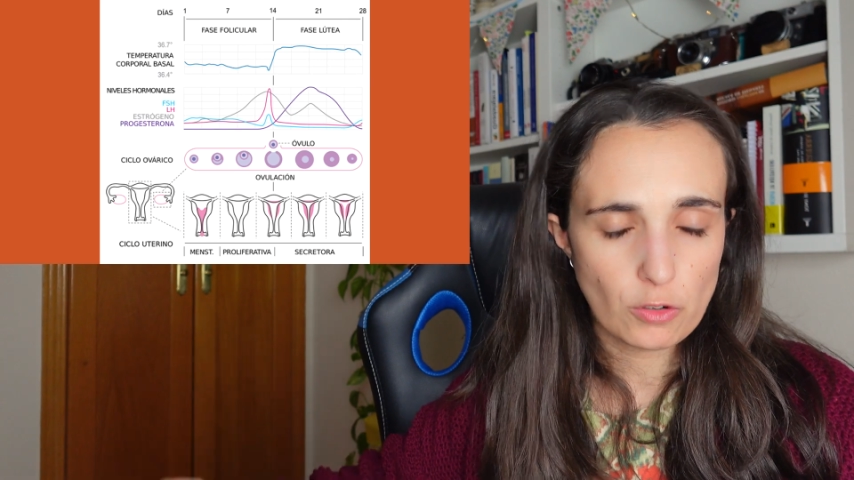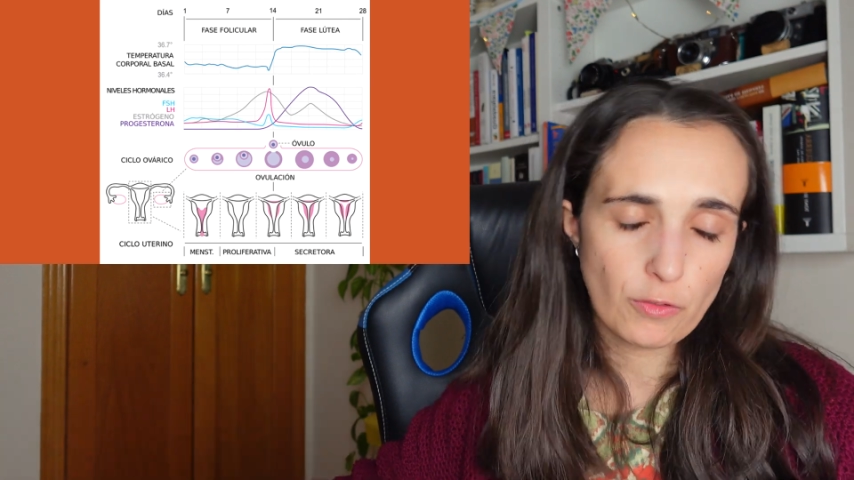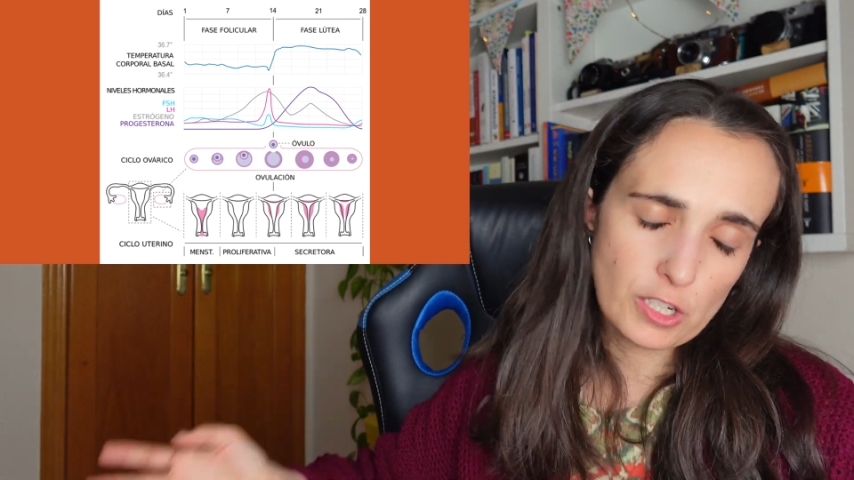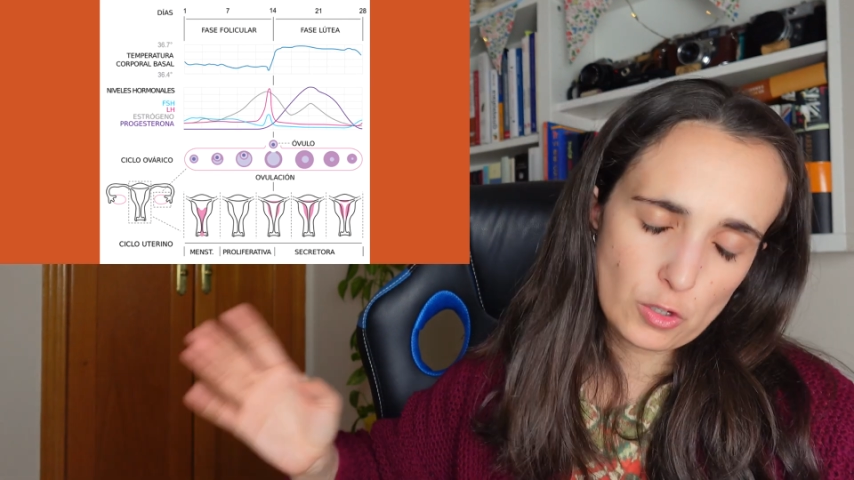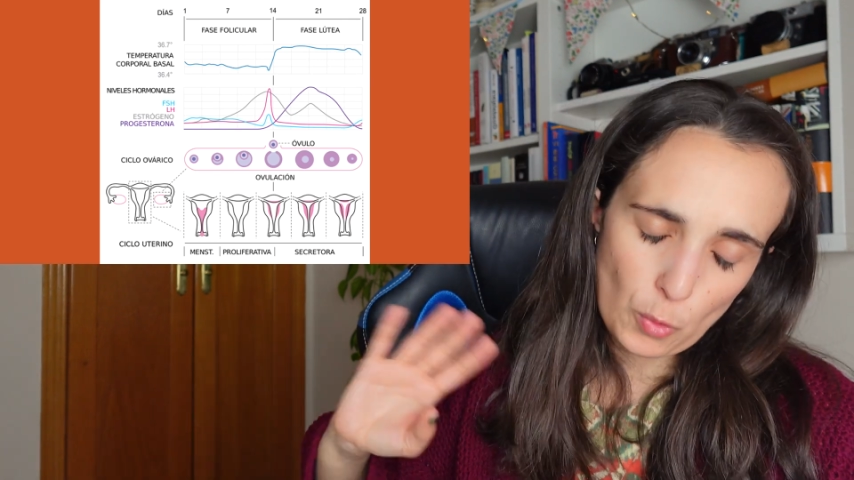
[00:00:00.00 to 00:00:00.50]

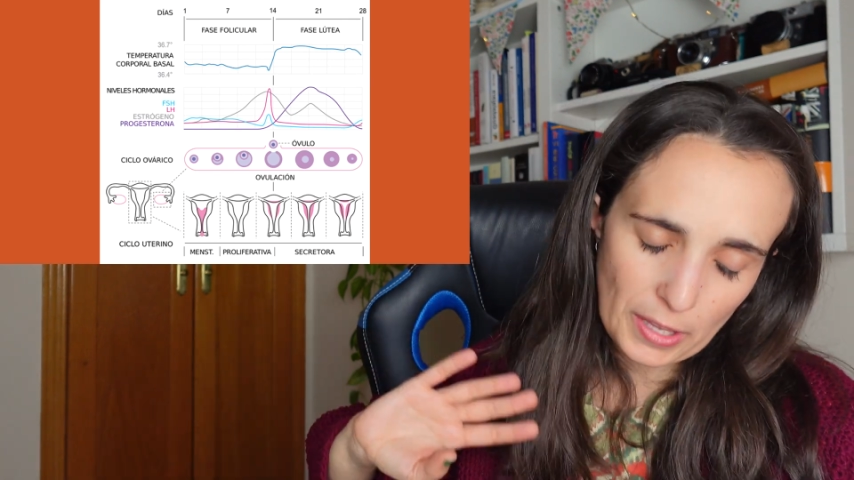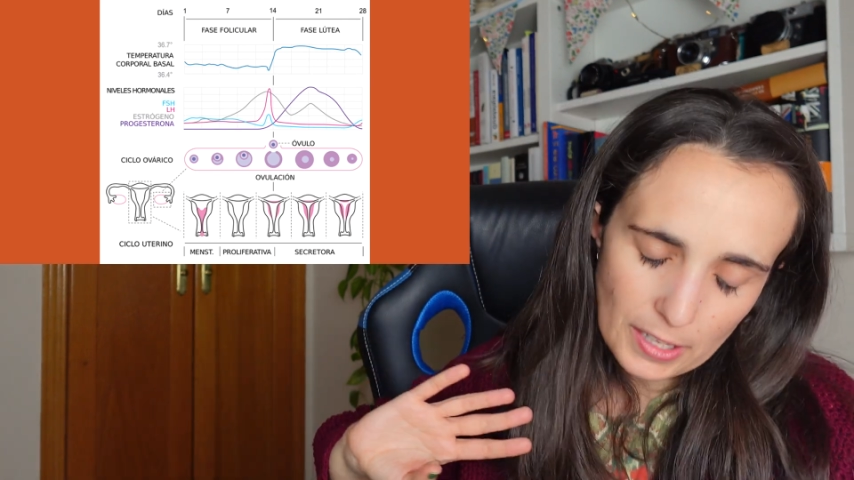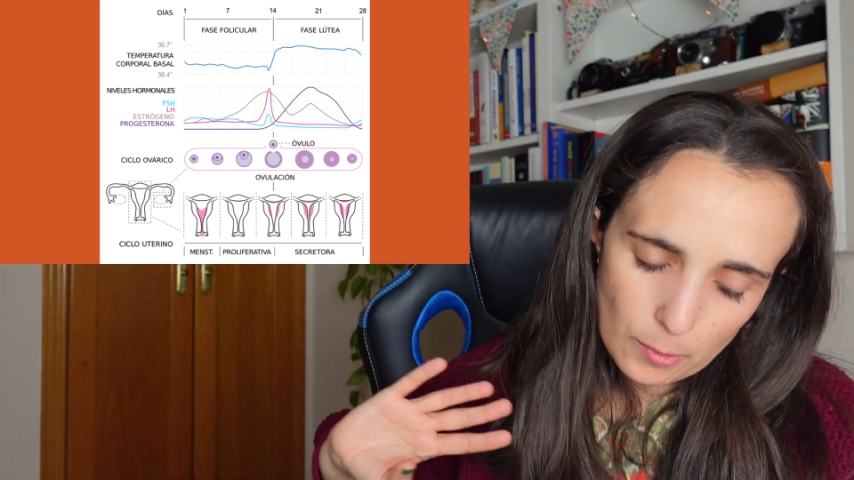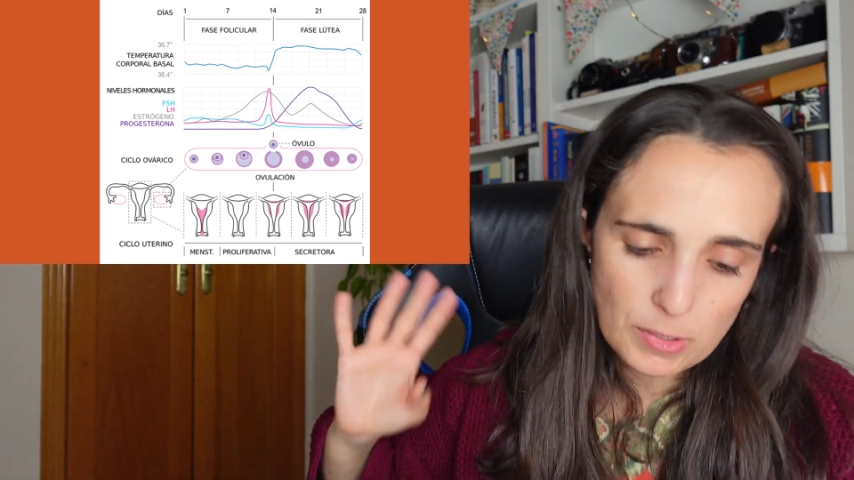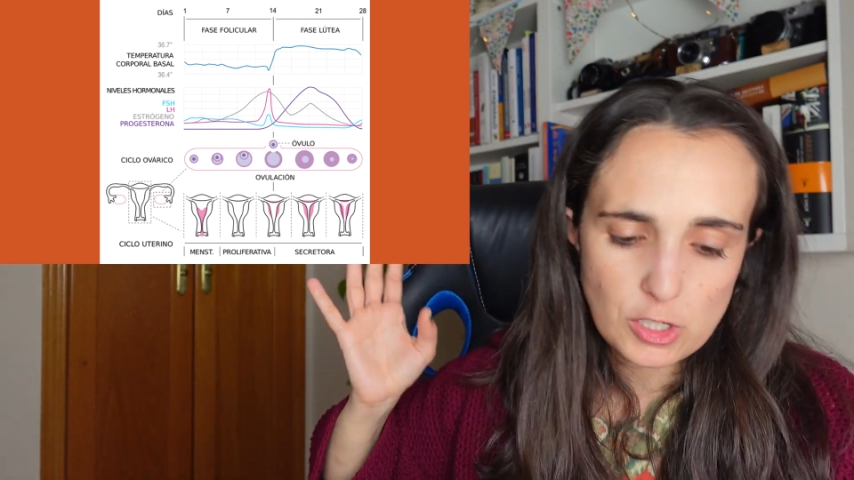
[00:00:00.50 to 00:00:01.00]
first
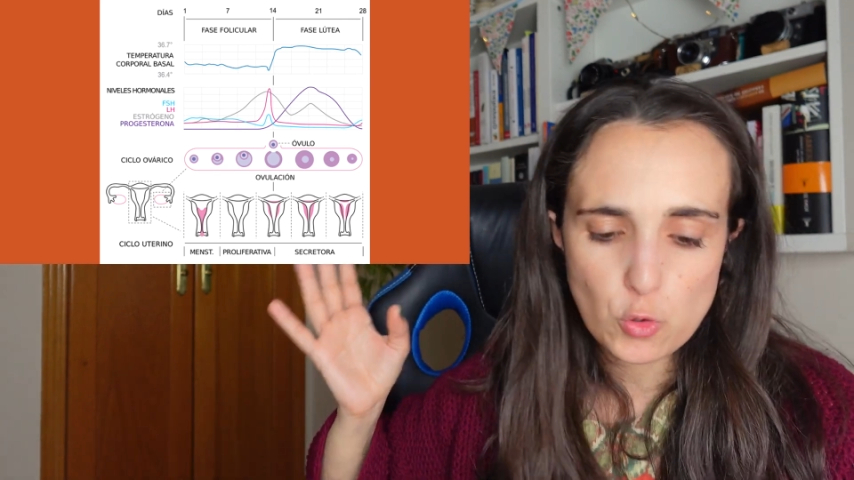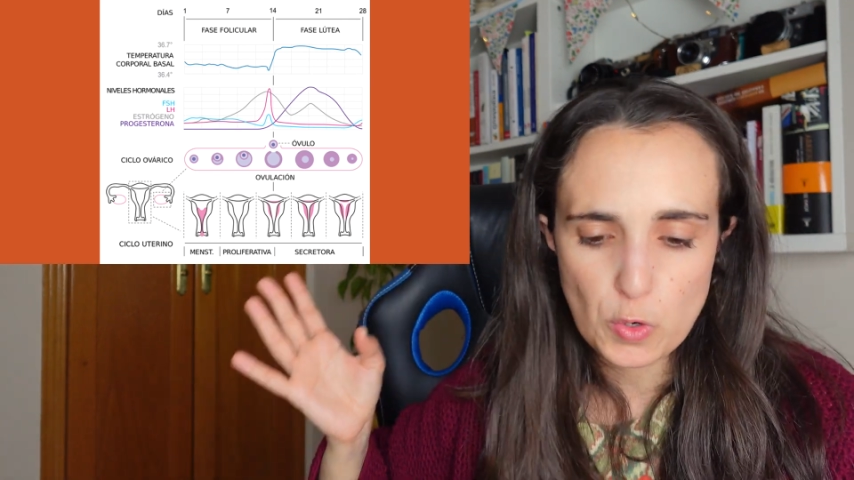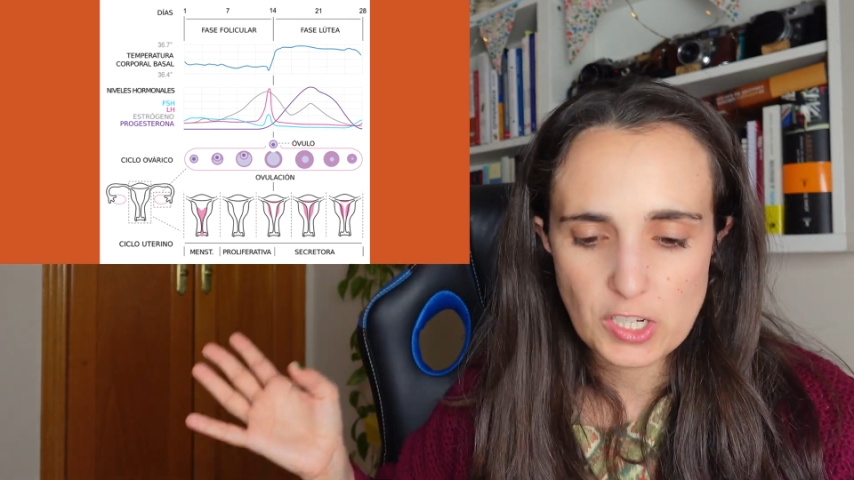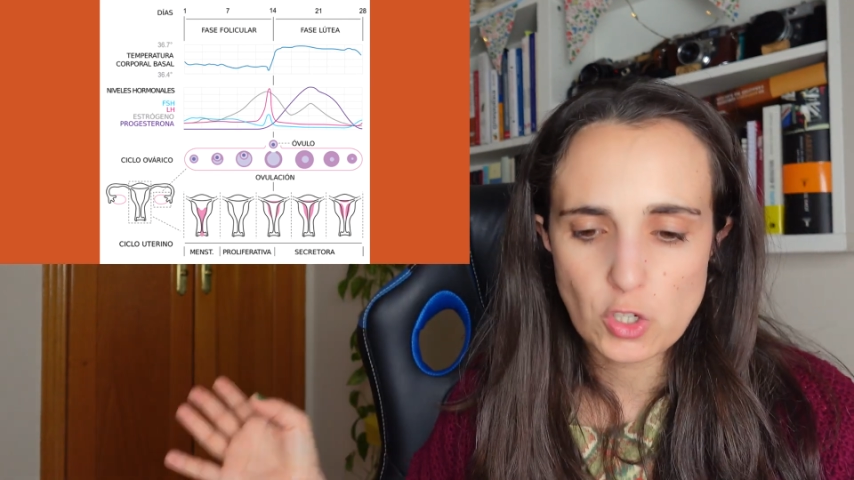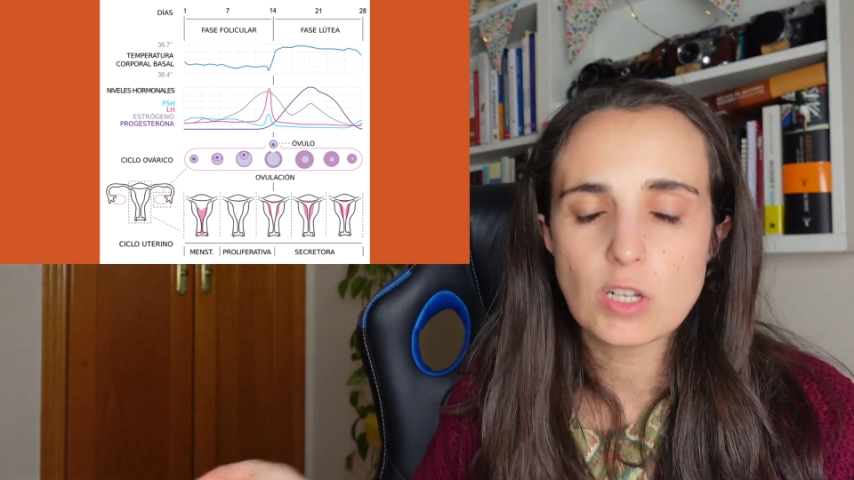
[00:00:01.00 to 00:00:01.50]
week
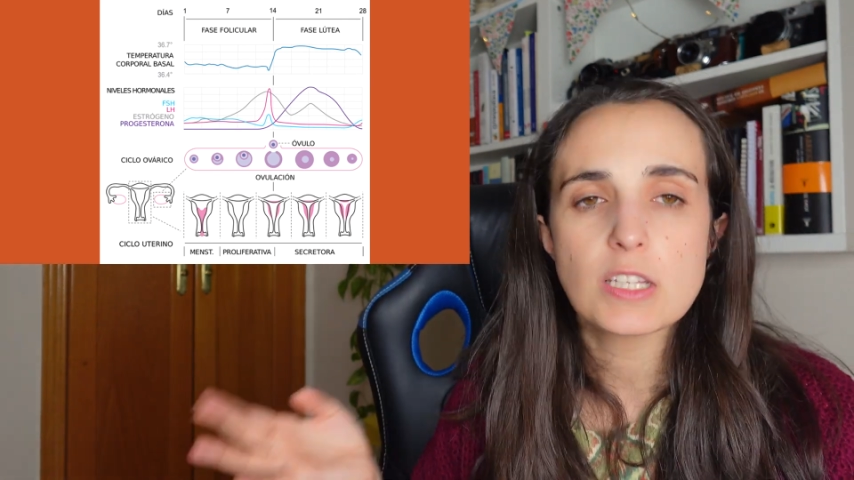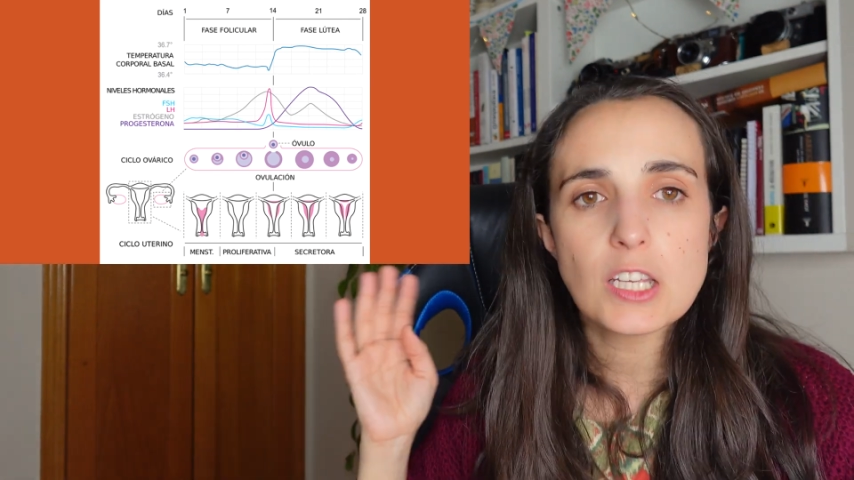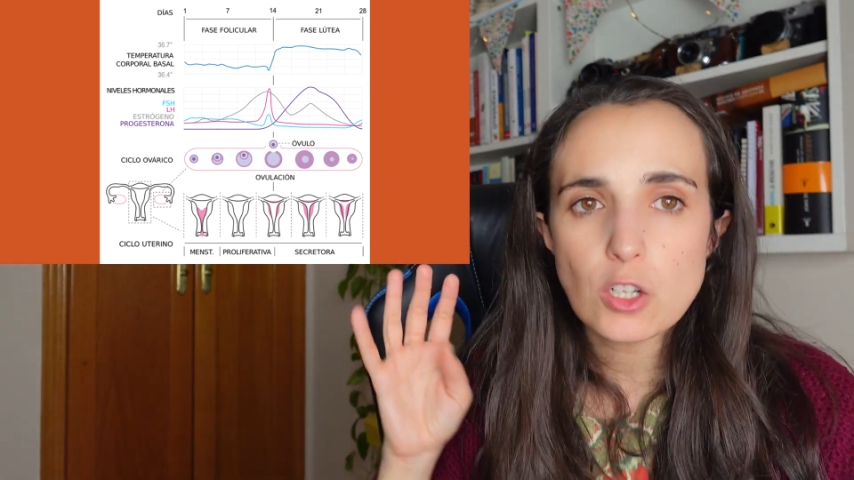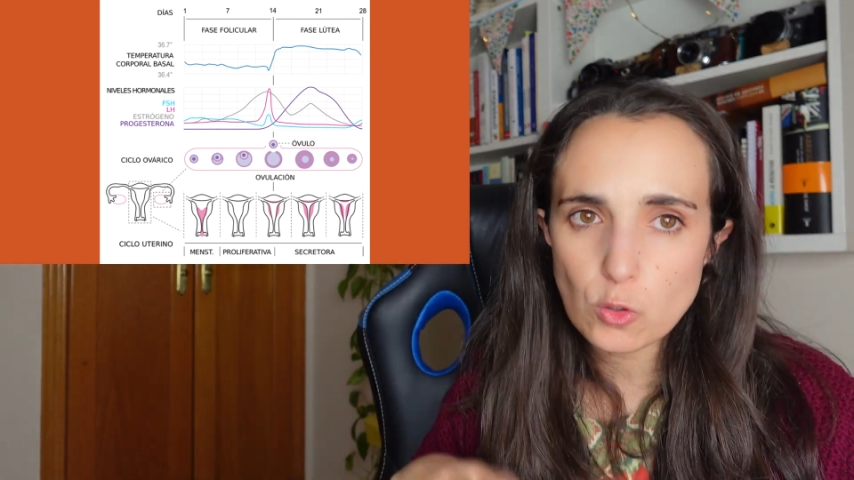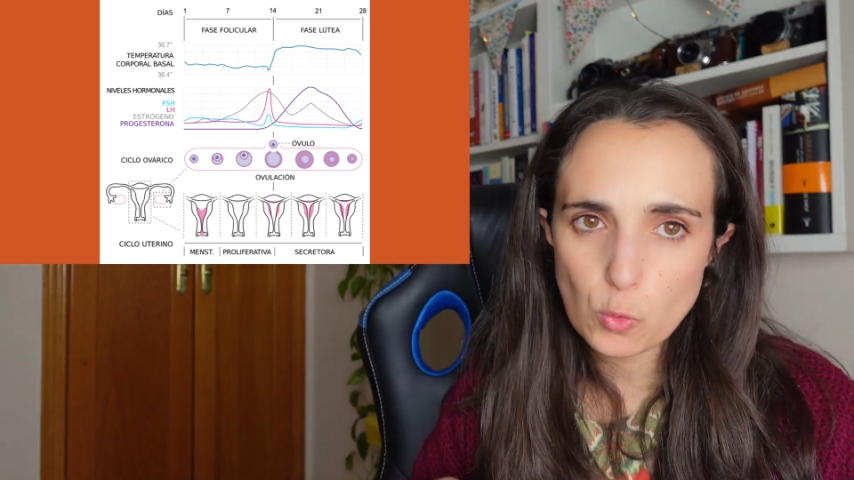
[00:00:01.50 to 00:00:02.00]
menstruation,
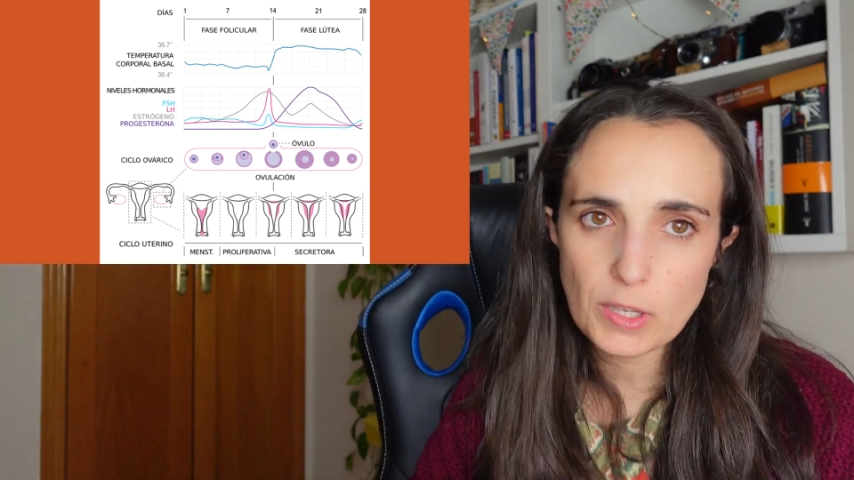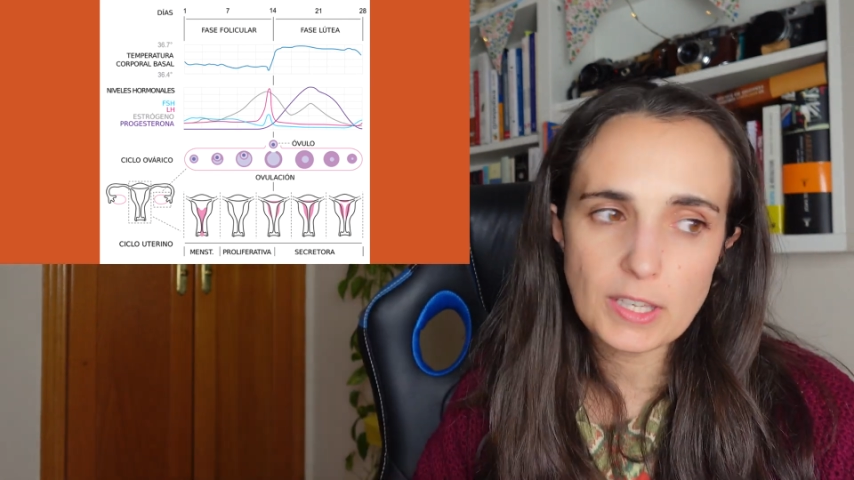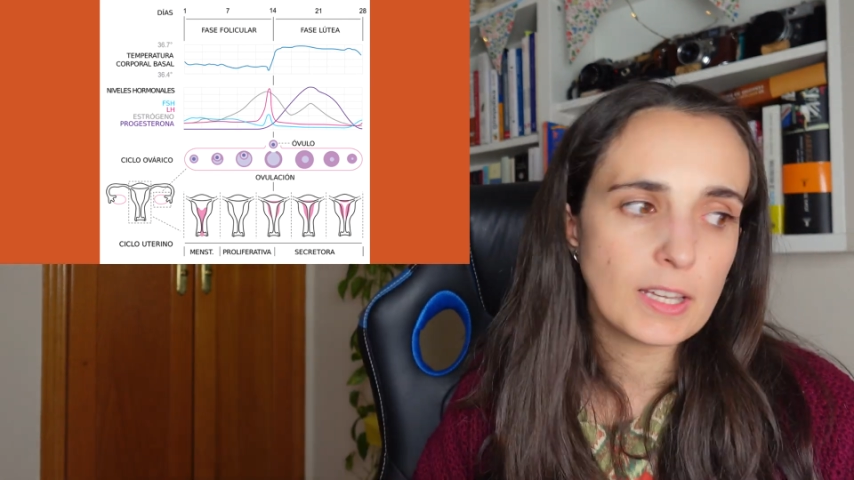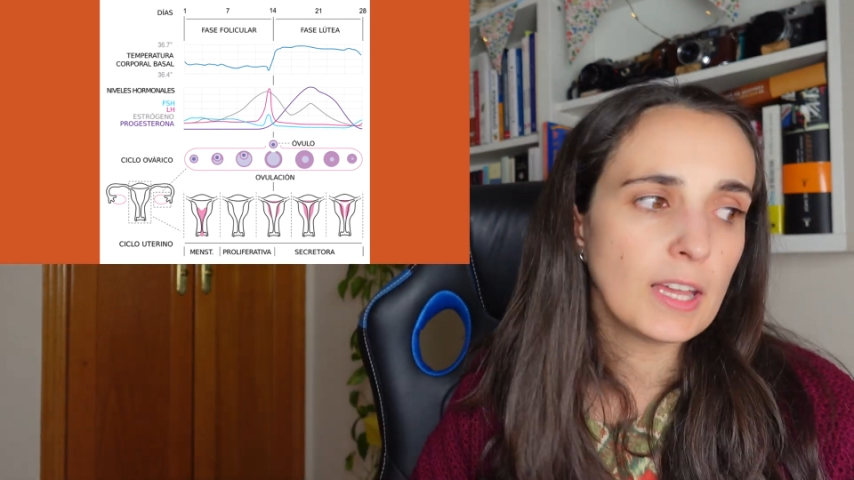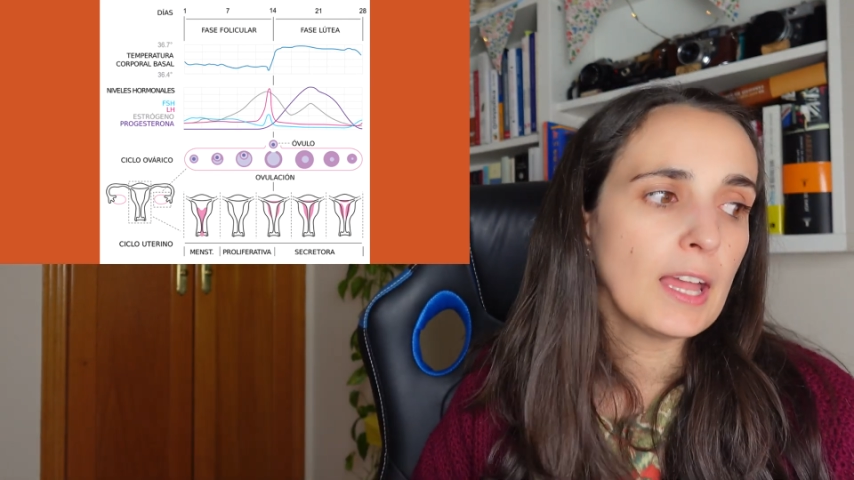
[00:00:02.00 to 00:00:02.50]
second week